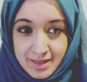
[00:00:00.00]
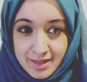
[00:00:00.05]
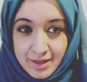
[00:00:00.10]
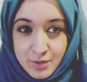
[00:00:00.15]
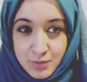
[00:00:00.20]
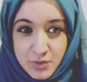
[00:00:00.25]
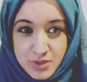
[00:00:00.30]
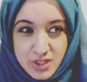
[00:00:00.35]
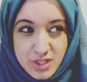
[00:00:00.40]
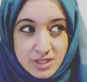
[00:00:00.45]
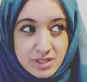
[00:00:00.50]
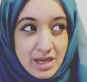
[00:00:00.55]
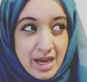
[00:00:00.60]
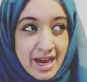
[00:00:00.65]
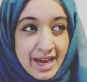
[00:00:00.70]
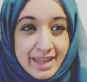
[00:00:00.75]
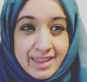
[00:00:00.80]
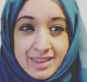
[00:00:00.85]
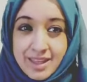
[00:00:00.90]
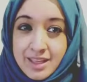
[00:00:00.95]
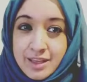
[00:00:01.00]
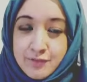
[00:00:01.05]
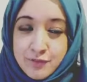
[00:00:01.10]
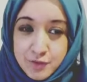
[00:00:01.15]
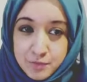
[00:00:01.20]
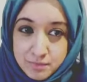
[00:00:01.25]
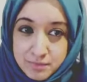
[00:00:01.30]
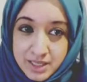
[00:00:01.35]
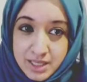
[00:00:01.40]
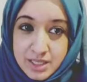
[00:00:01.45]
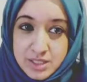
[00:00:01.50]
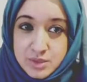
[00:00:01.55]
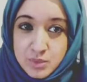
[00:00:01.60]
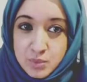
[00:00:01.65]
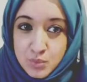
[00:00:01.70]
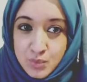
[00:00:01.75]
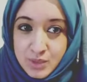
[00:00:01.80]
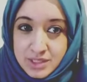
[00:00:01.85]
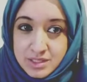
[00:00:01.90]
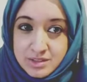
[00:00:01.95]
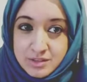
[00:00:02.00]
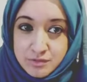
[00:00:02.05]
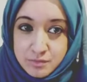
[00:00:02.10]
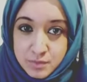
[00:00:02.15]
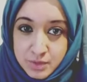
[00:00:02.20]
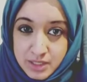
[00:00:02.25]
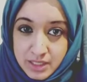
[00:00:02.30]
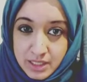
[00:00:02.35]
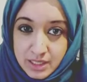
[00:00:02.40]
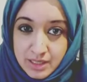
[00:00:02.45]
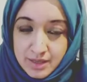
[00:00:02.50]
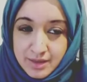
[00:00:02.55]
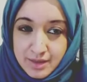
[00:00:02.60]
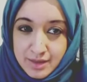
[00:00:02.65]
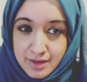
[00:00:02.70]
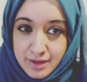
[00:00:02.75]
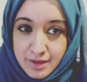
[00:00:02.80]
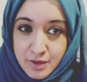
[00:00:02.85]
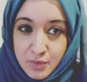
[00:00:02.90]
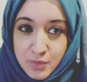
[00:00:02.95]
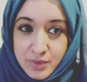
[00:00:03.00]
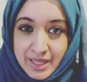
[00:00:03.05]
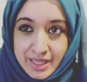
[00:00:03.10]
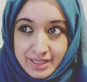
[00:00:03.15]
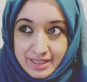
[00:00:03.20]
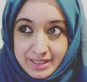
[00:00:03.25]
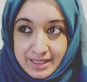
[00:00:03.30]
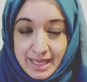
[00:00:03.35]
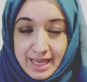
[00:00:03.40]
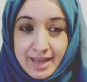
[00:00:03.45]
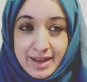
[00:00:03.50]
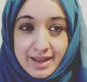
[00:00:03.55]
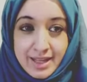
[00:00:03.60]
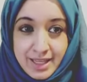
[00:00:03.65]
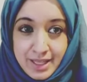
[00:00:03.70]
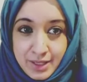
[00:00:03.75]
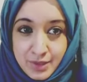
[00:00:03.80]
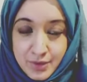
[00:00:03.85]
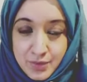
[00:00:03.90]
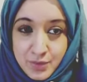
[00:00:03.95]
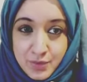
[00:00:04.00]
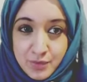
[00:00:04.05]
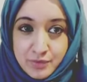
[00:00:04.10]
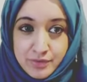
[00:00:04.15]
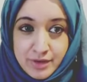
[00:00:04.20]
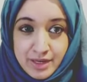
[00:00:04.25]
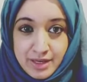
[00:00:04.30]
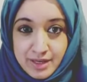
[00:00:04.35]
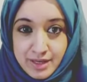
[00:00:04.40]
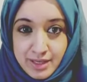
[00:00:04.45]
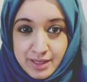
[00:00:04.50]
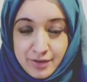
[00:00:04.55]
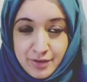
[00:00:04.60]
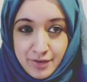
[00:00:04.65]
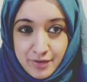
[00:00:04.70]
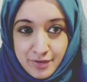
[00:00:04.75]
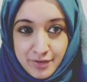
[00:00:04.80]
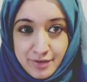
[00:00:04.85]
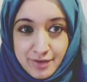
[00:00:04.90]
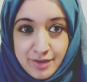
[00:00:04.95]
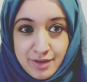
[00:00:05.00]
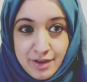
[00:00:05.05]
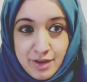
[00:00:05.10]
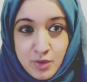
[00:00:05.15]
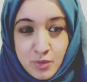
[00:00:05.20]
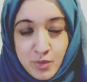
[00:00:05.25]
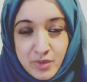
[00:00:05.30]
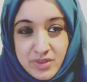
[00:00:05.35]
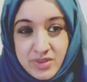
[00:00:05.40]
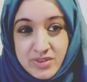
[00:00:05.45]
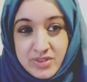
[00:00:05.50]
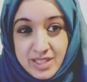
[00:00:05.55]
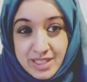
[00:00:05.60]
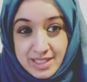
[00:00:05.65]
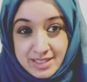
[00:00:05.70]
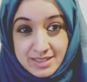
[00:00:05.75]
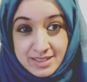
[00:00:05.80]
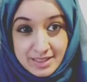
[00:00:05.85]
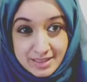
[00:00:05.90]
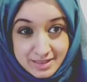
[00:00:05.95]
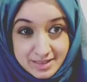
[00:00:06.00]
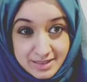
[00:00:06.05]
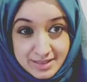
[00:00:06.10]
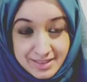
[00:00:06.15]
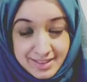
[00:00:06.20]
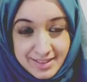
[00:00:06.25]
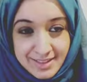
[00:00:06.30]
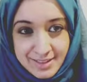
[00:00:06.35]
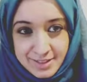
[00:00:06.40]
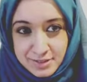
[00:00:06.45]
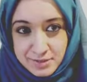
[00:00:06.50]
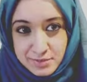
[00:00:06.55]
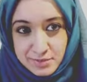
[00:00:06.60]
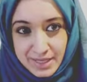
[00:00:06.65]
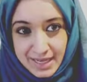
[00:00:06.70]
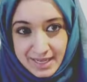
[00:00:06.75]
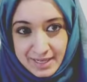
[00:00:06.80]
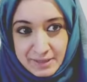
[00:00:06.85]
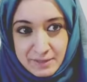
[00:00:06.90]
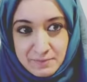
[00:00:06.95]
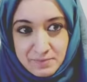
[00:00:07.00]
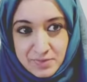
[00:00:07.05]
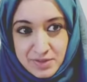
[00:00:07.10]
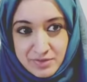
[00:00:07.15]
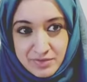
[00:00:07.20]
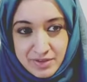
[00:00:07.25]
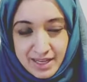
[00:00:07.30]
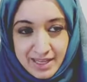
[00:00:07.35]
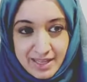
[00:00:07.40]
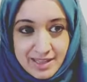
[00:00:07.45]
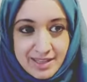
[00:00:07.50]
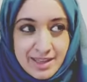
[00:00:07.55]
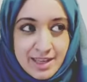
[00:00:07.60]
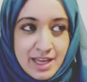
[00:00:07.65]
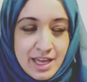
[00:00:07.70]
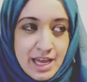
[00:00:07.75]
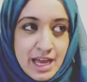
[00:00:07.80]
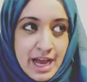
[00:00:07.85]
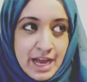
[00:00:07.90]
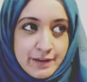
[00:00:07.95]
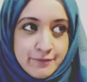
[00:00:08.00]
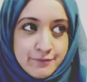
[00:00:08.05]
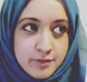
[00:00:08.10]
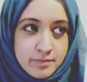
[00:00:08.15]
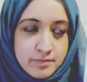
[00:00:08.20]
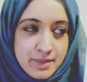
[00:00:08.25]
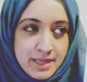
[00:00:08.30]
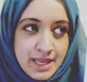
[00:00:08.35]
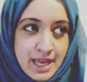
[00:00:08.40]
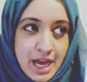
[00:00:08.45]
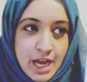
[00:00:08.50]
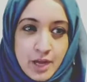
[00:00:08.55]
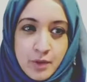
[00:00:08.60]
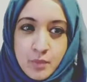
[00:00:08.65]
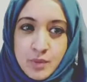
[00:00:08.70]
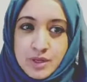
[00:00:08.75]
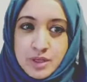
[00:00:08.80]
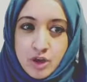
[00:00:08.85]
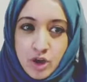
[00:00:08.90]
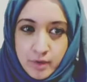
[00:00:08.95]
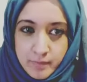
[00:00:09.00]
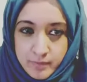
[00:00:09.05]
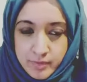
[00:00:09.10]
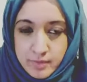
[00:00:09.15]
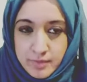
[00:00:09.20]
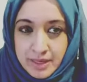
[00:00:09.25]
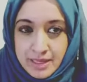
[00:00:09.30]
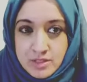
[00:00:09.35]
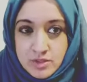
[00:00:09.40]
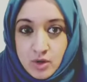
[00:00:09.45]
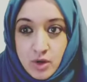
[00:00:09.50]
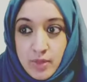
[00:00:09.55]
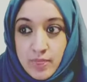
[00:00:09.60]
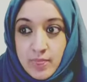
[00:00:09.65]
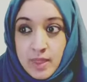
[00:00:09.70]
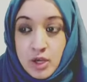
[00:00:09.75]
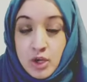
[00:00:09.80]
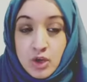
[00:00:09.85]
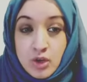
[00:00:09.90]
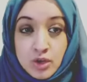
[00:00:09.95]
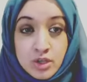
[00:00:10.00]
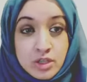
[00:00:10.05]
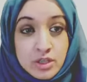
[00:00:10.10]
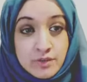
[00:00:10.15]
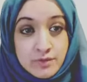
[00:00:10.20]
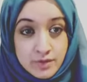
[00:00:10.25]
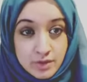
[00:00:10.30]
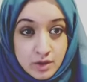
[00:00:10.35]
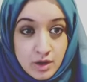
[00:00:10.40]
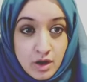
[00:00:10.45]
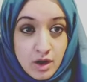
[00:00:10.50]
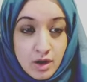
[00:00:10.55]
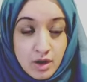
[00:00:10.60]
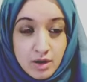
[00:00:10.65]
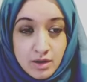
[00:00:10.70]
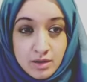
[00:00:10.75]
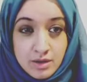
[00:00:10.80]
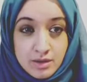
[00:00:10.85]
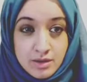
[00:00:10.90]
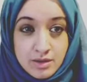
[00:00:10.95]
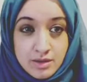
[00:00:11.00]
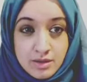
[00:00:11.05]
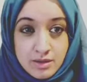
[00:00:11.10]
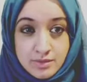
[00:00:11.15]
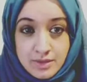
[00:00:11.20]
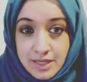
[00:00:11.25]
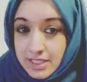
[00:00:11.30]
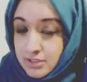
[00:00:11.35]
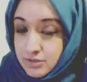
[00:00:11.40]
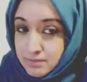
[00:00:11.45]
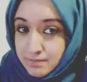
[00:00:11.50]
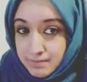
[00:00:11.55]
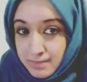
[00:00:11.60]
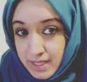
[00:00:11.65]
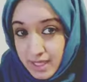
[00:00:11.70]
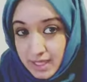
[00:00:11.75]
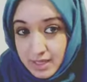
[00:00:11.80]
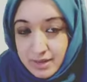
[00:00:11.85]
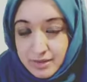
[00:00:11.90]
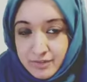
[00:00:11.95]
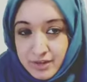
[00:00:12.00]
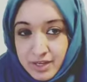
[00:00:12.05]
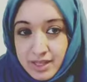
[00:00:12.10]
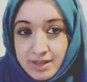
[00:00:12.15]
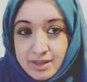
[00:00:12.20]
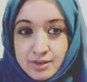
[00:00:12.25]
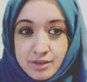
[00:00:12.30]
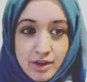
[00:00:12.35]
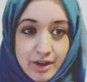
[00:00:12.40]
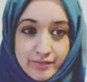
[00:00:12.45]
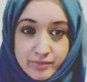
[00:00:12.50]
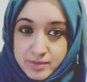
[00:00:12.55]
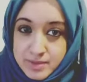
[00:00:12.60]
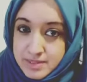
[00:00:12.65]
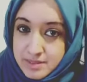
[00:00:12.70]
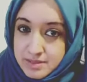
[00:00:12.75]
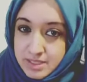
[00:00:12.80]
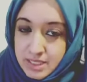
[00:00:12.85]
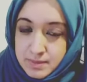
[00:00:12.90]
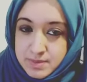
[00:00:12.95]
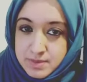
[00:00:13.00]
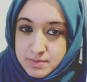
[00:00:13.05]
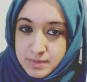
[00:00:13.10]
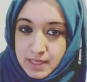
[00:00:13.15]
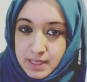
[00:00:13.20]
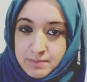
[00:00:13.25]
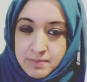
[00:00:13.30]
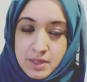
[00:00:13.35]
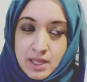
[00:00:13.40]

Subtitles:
which is, I think for me, it's a waste of money when I can get an eco-friendly car with 6 seats as well, right? And for me, I will compromise on the look of the car. That's me, right? Not everybody's the same as me,